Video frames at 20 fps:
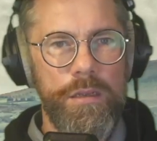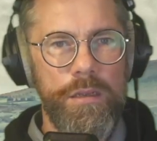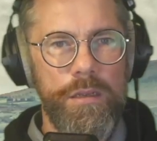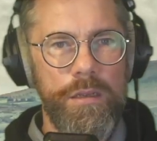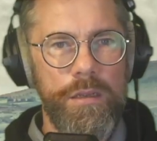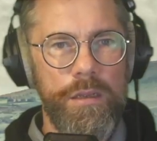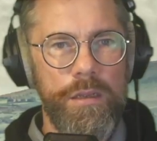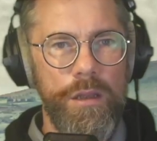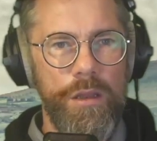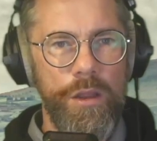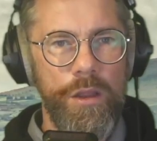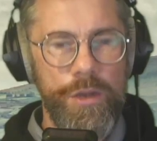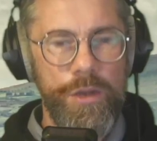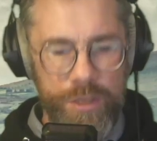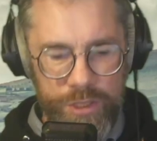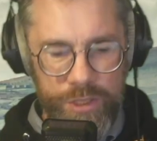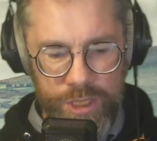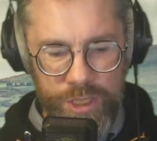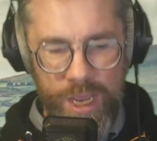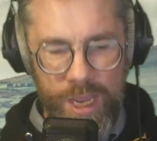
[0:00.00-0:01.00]

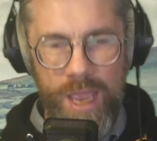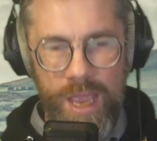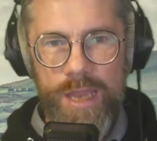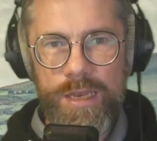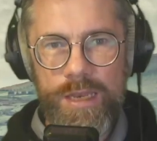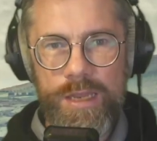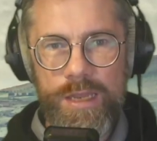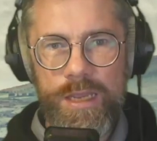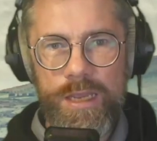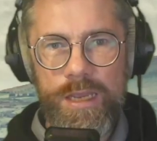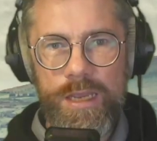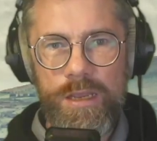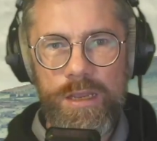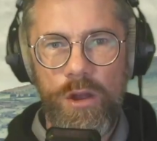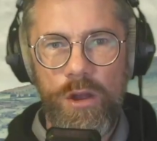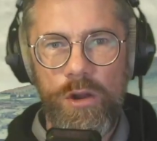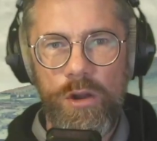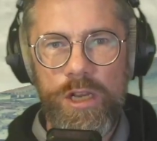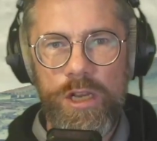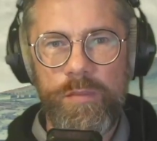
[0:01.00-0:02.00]
understand the
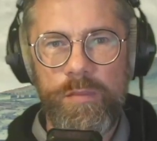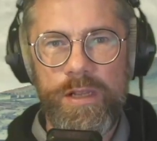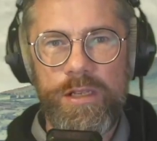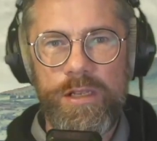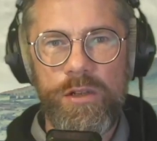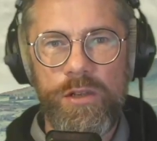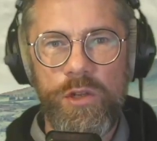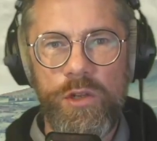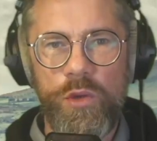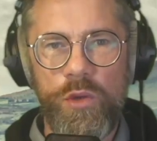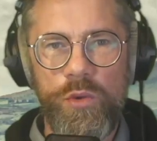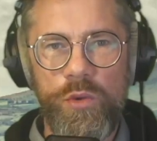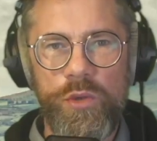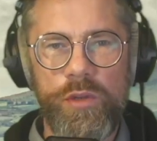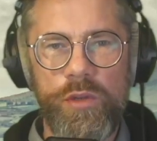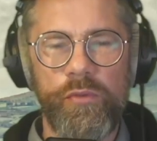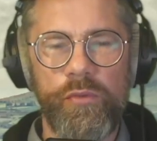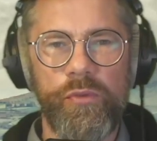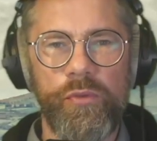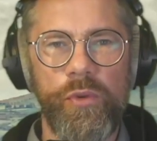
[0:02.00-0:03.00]
arguments, the tos and
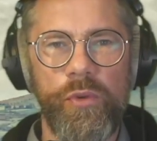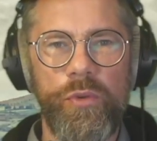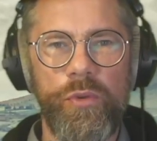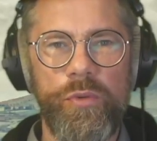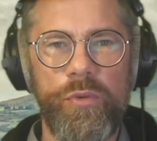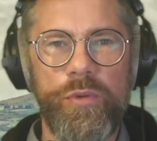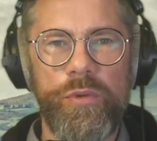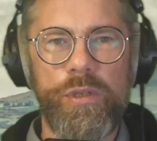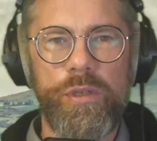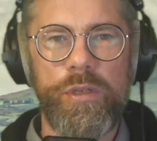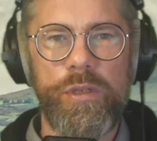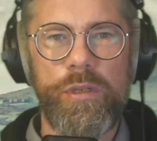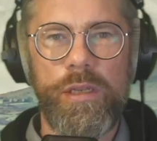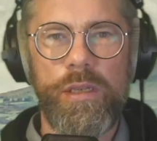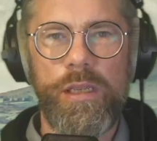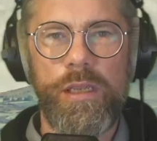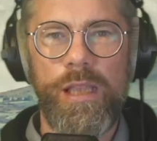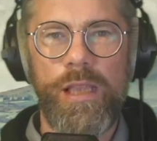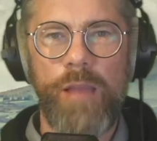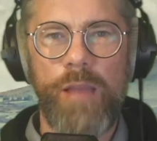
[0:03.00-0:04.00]
fros
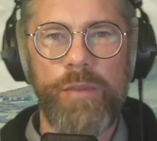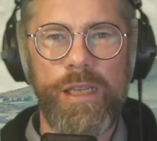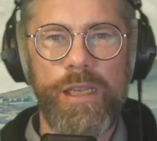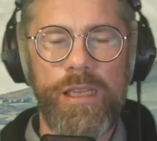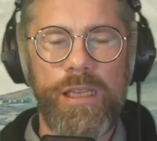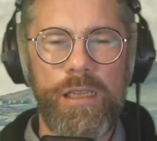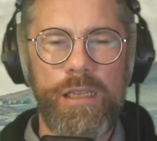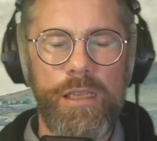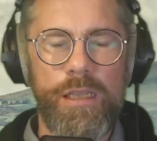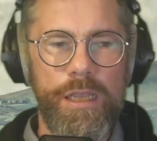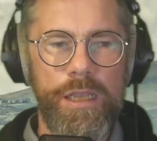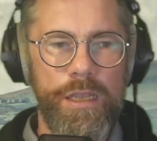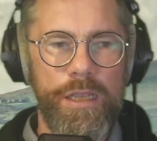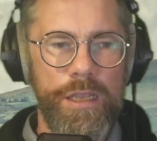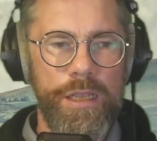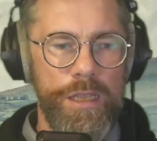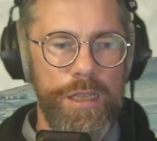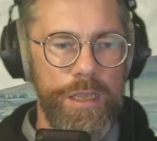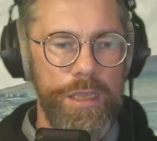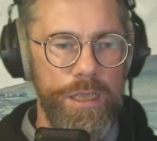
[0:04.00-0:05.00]
happening in the
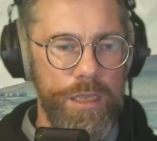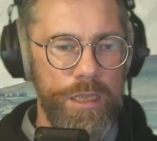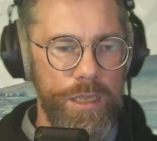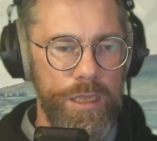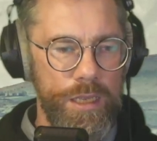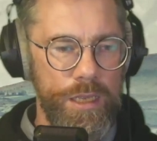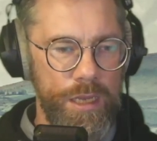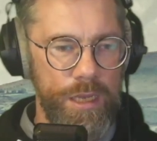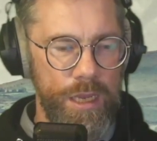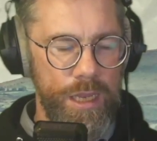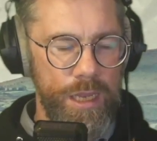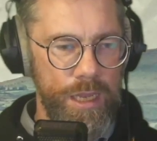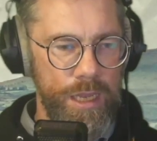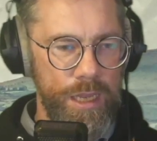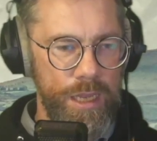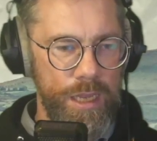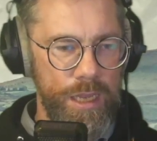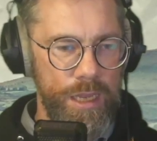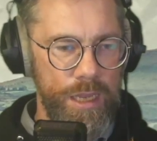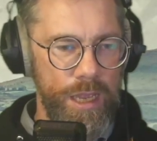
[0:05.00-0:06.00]

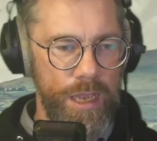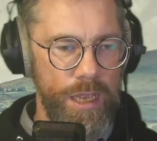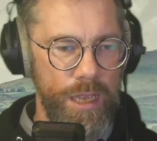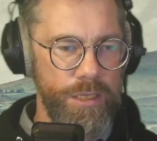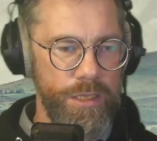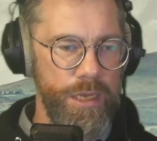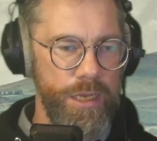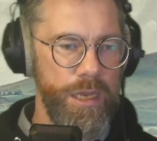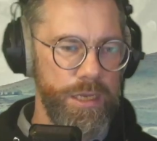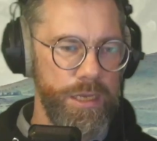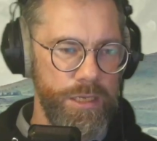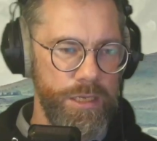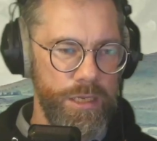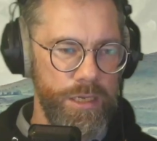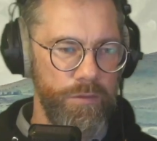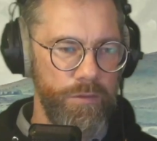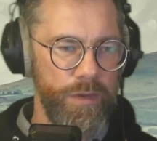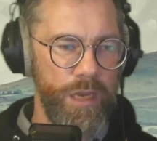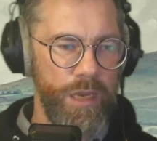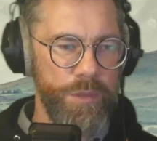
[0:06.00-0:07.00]
as he
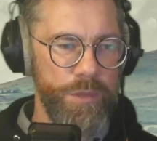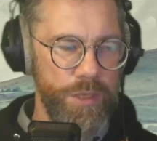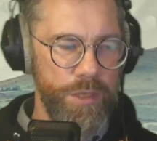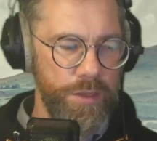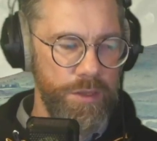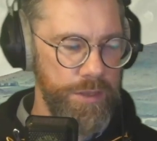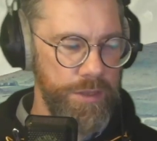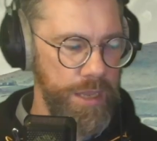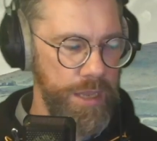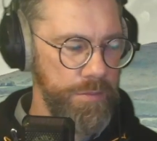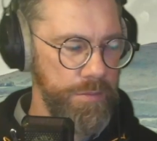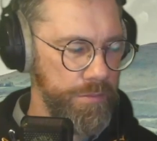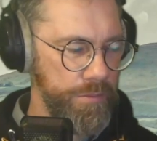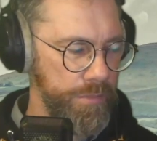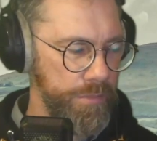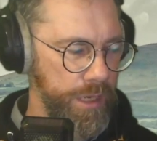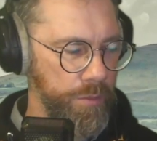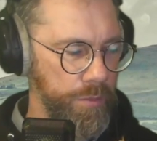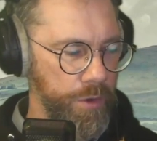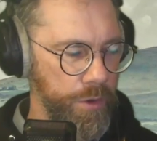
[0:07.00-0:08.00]
develops the theme in
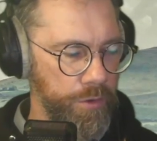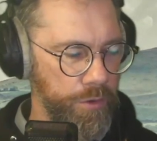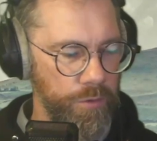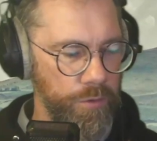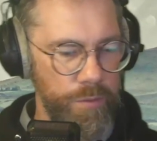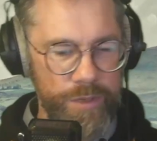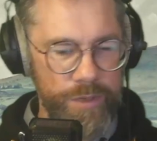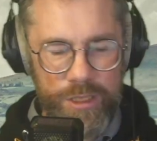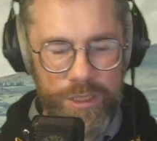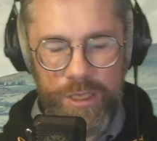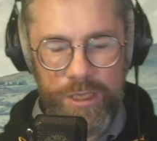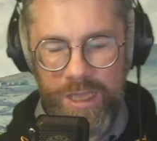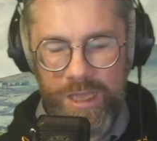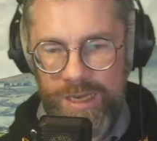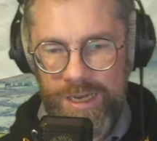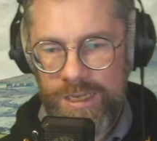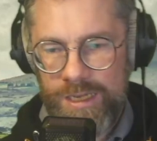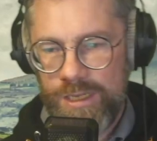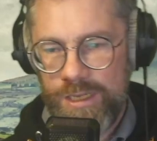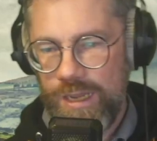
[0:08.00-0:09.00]
the book of Romans, to that
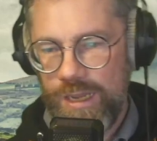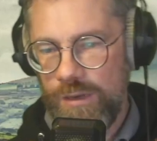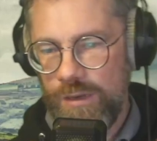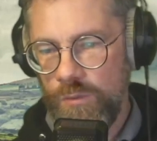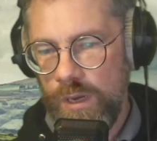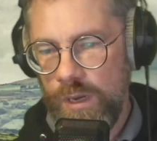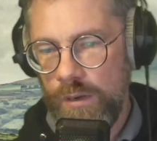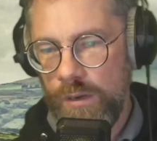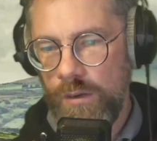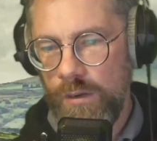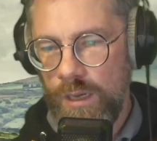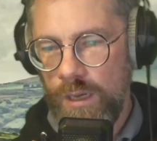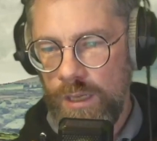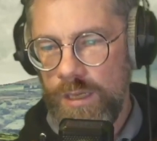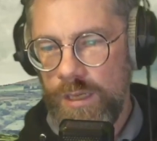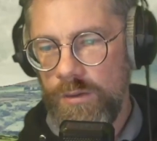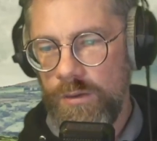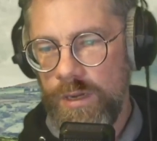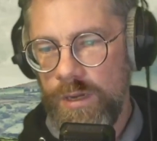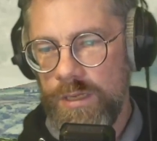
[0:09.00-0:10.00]
extent we are
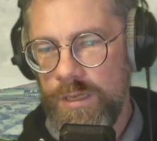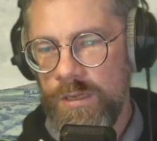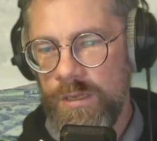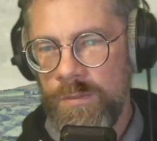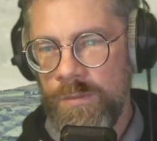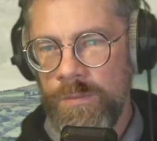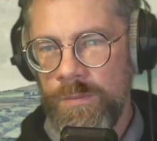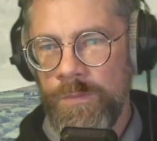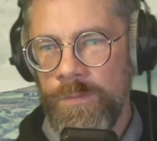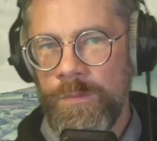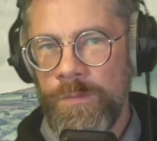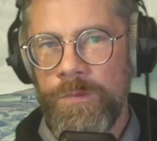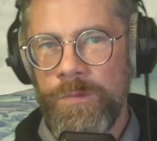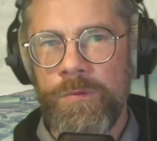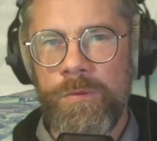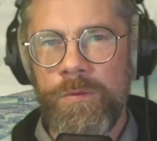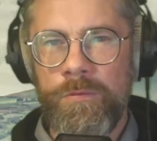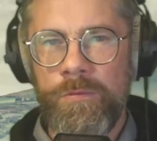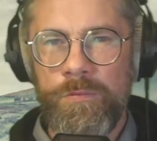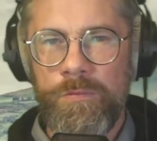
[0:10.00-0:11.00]
illiterate.
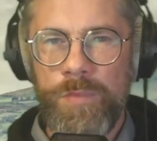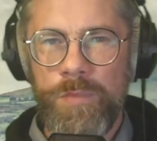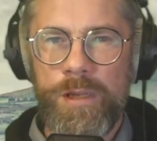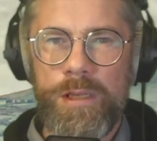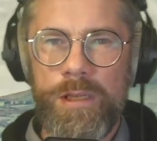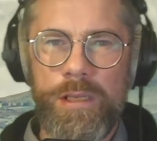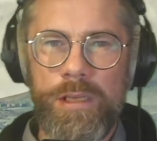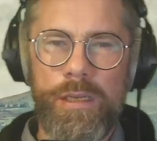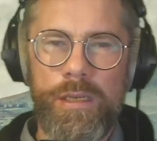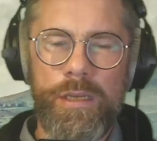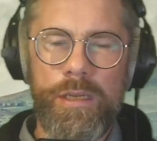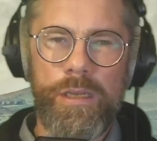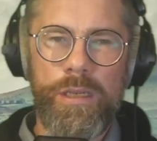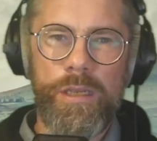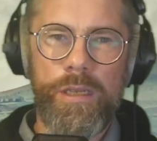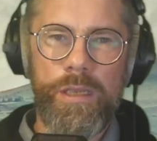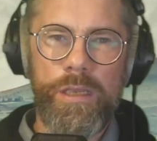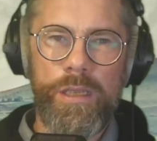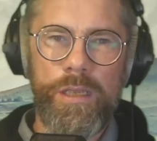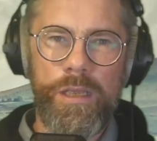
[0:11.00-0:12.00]
But
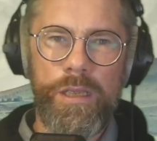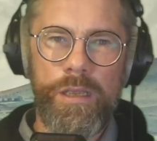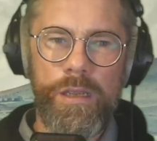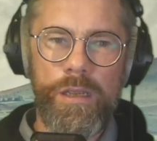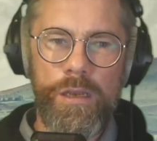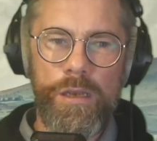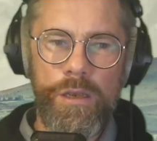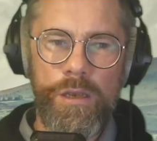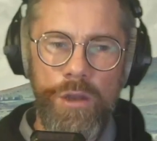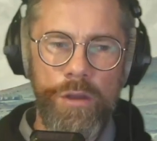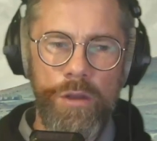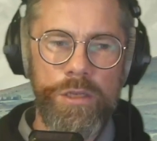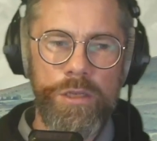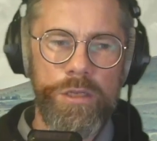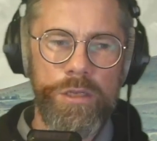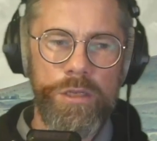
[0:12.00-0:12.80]
not